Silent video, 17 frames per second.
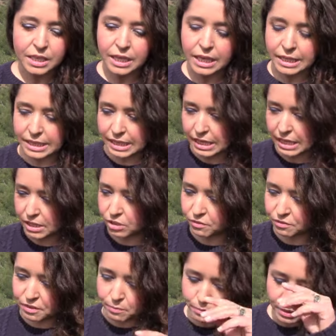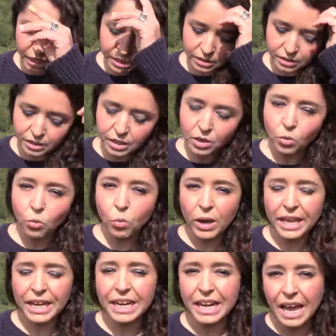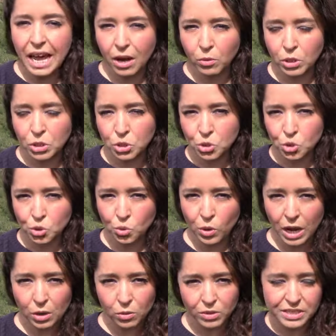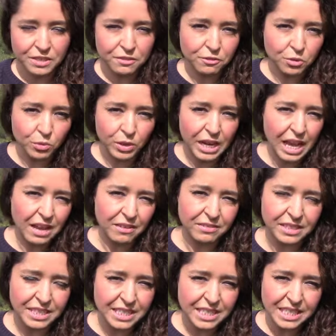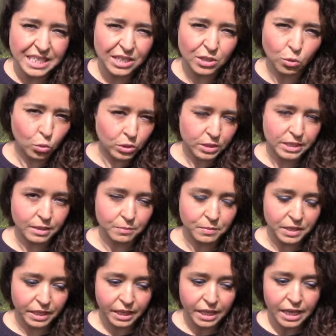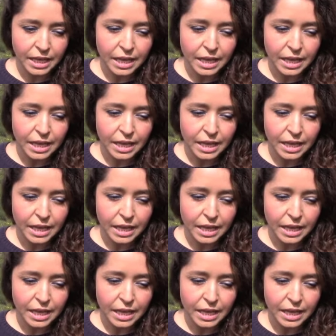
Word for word: At the end of the meal, wait an hour to 2 hours if you want to have a tea or something.